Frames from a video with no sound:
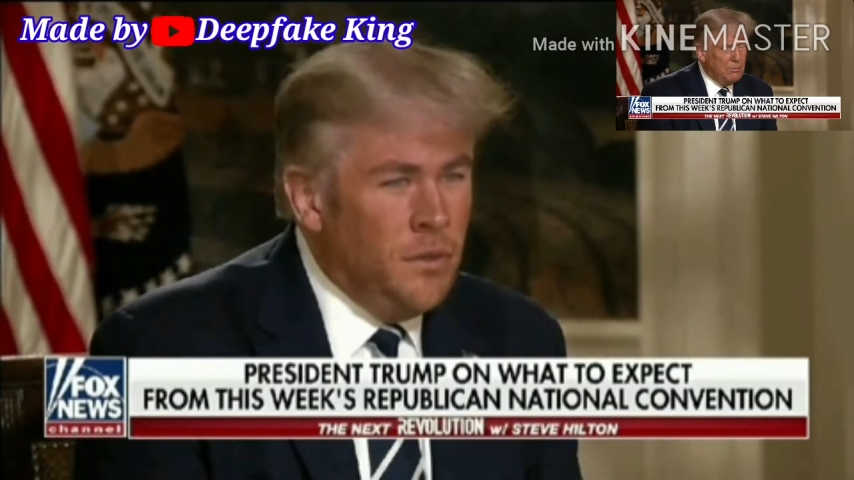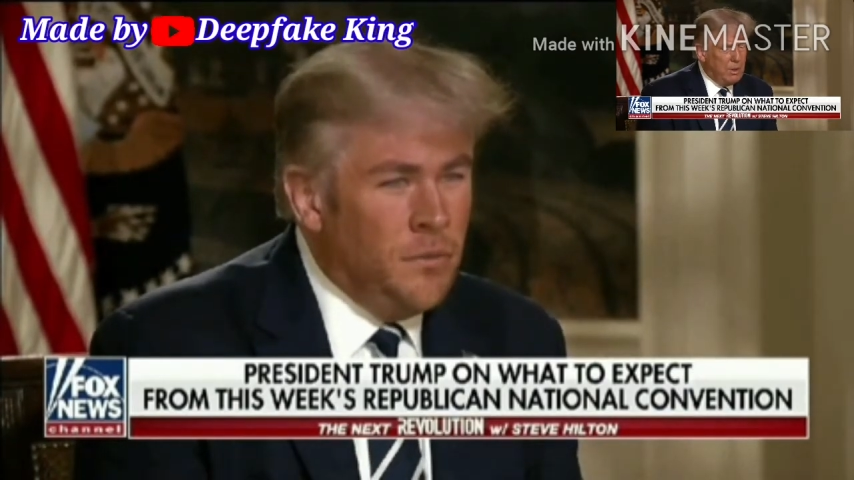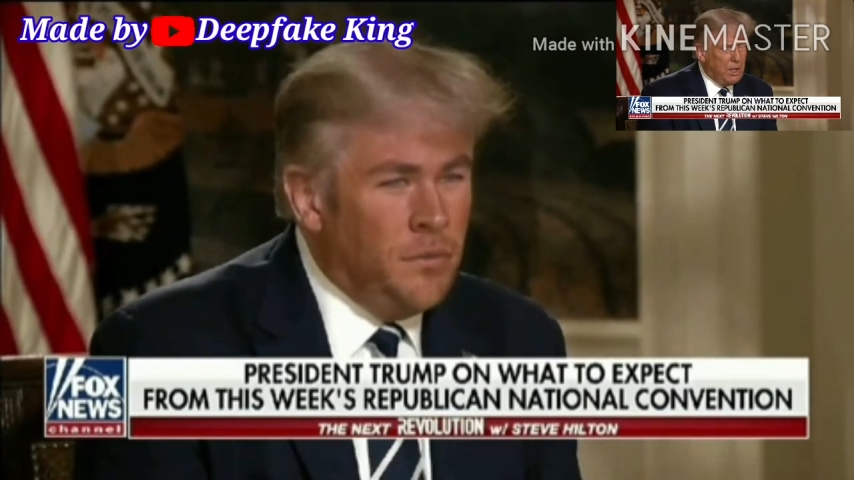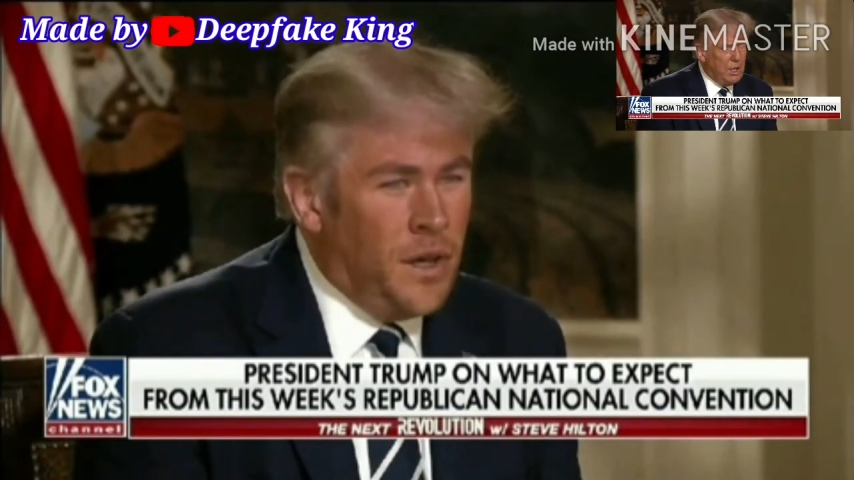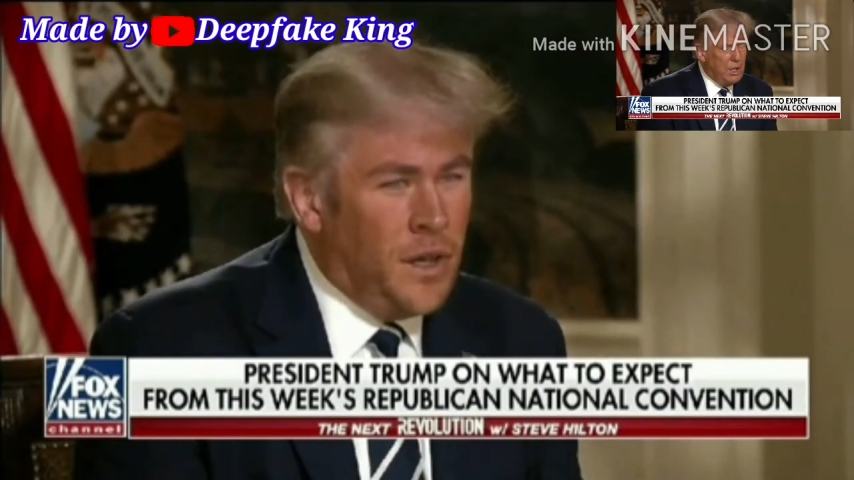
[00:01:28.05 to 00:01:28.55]

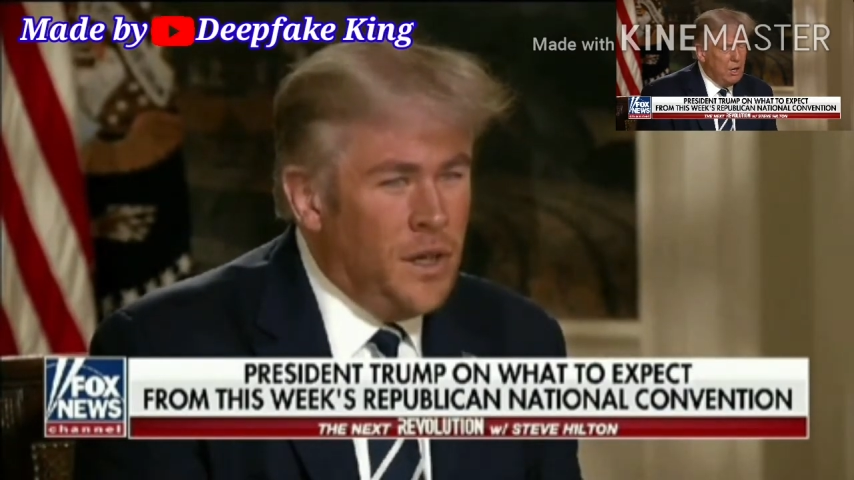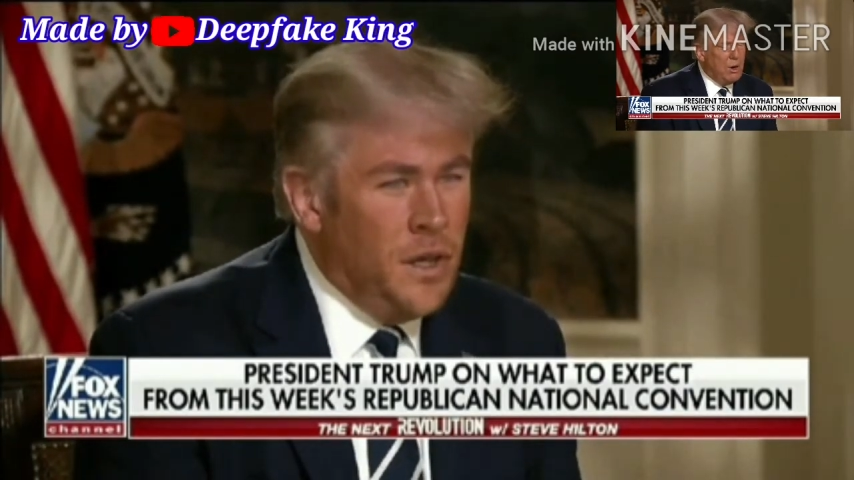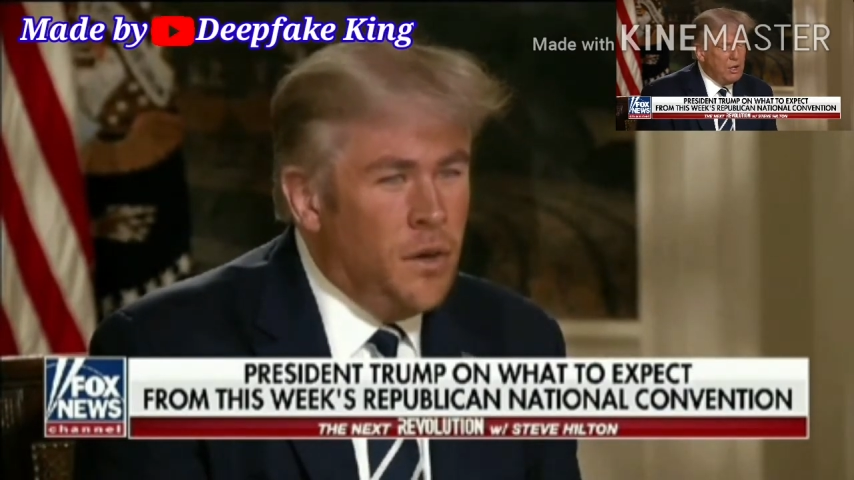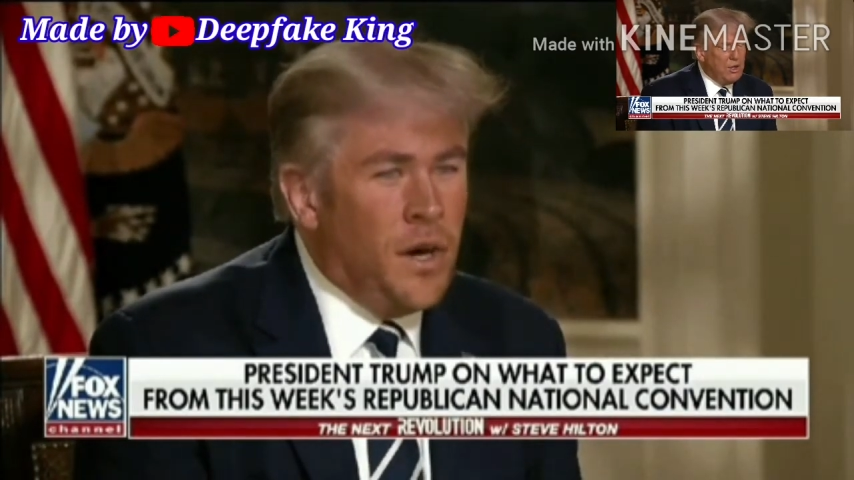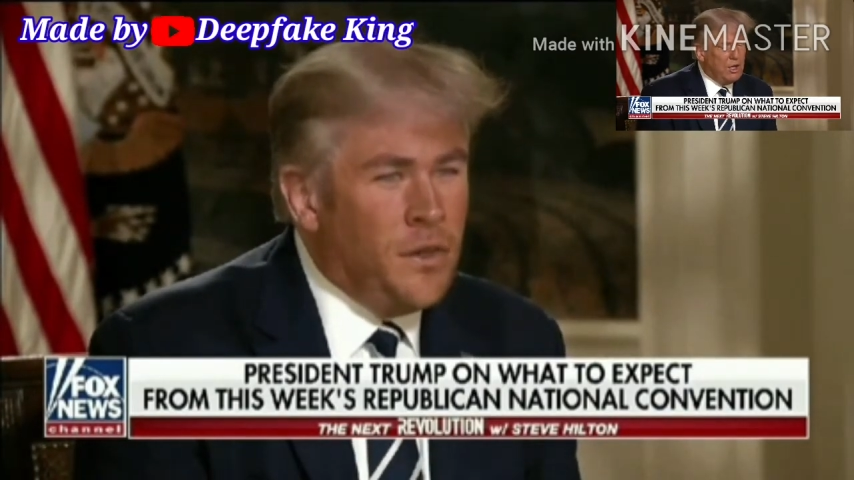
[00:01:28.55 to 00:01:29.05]
But
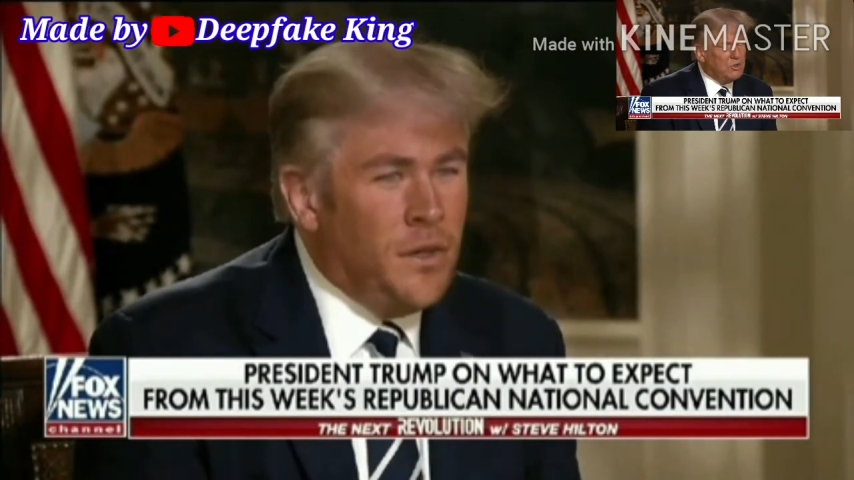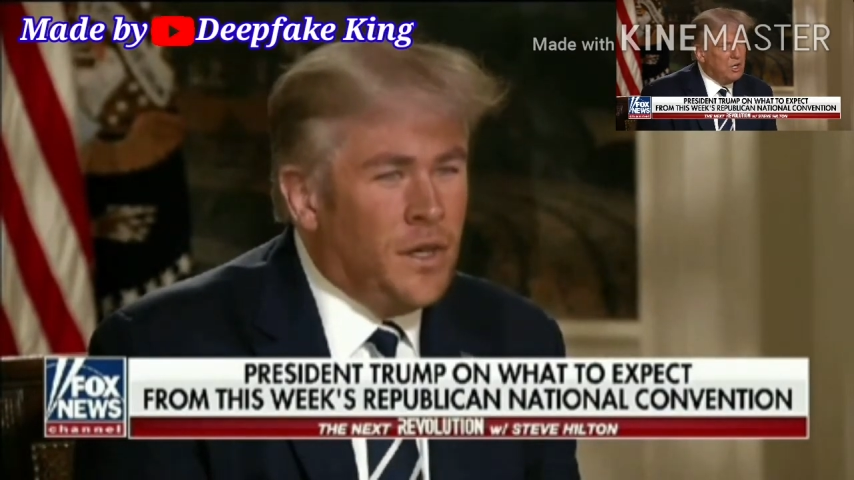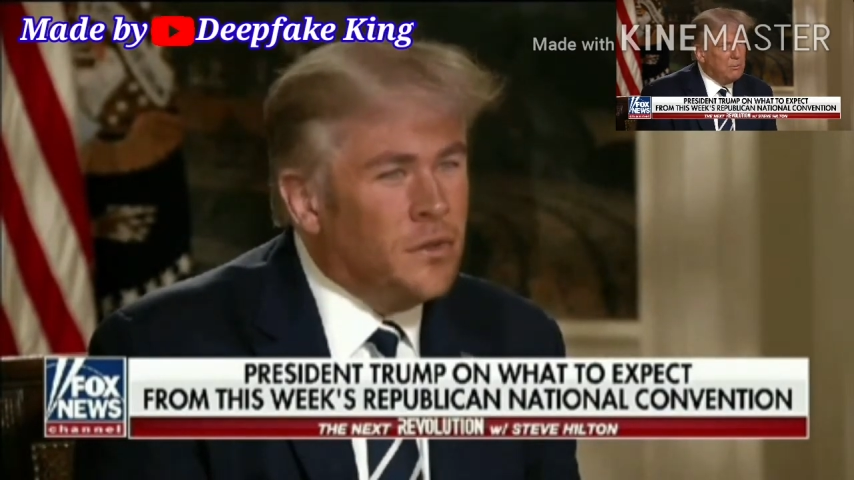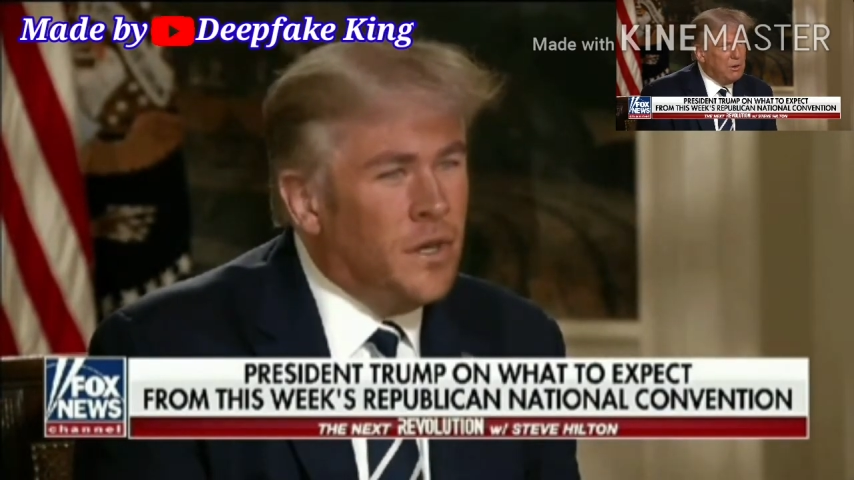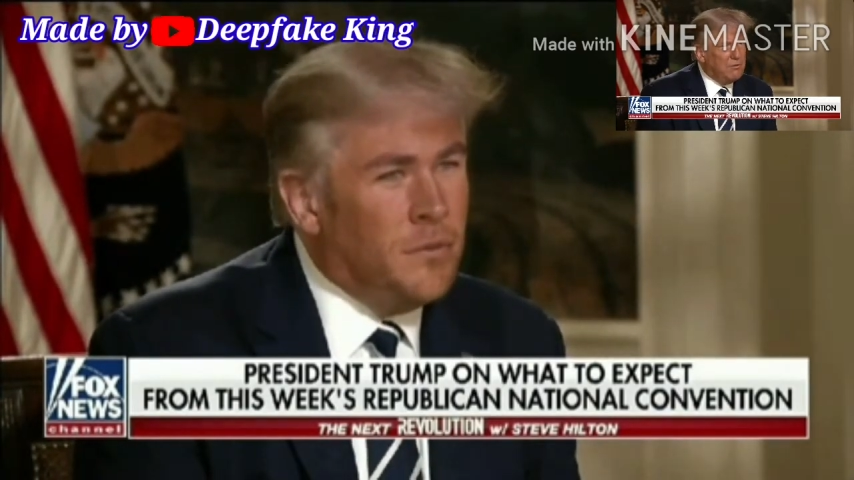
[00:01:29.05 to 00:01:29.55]
no, I think it's
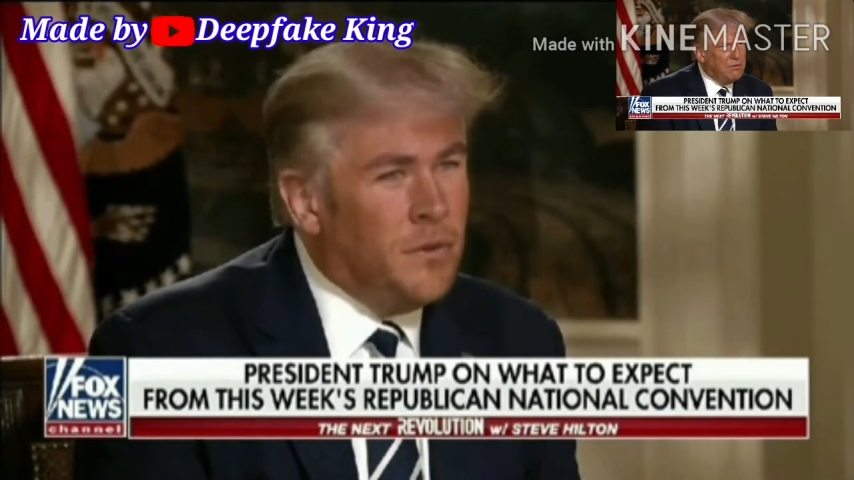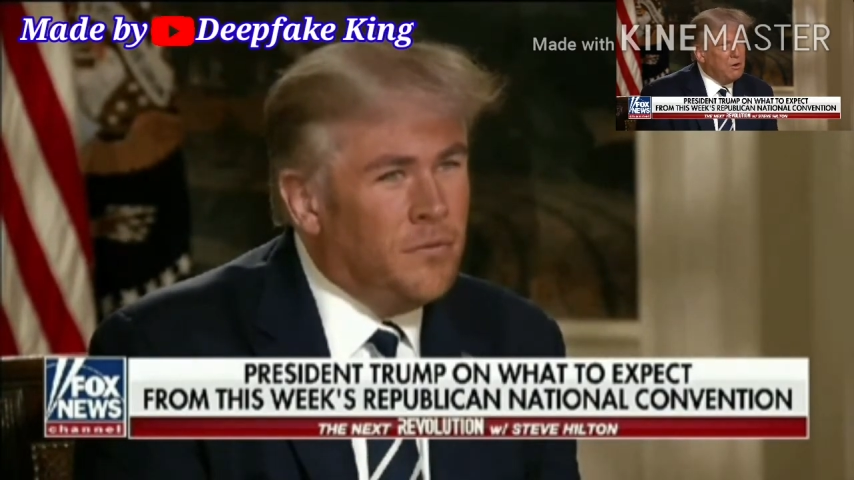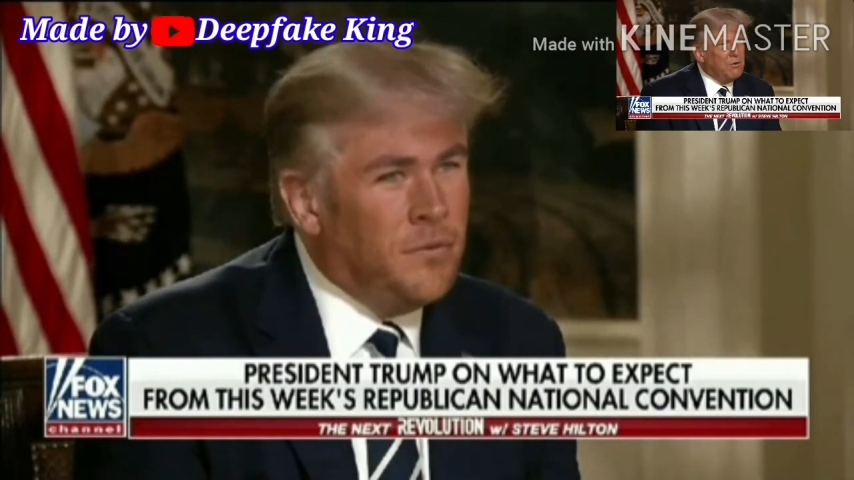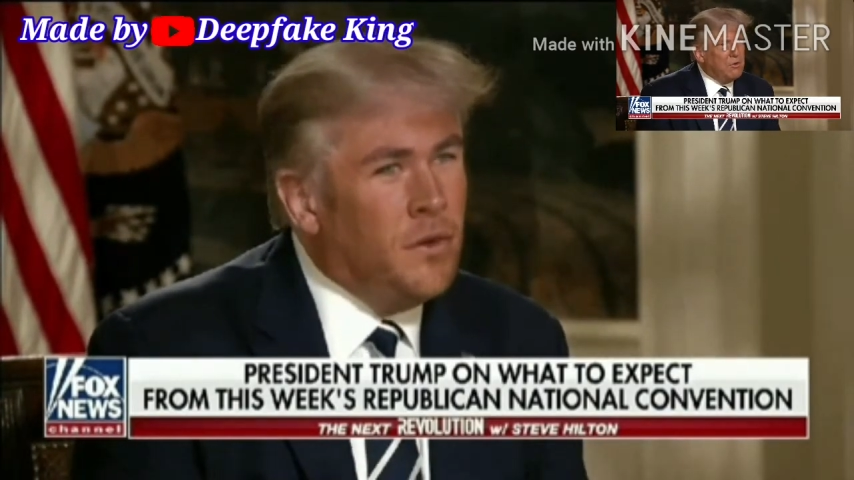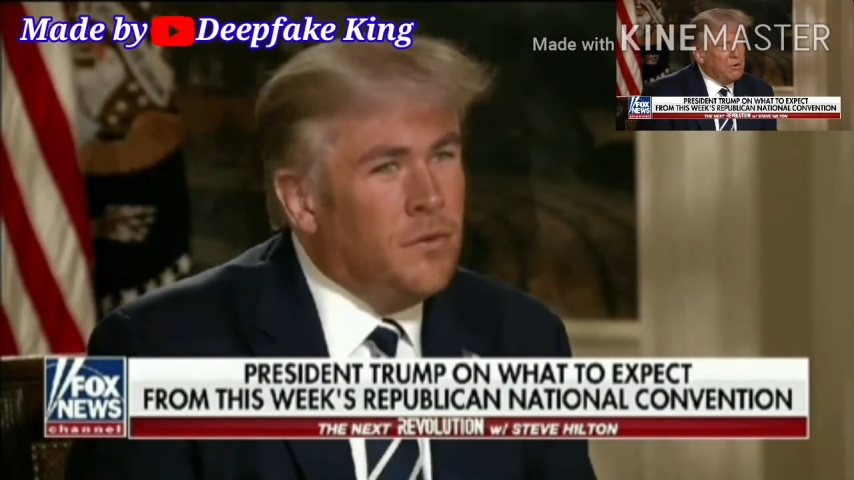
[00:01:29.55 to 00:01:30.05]
going to be a very,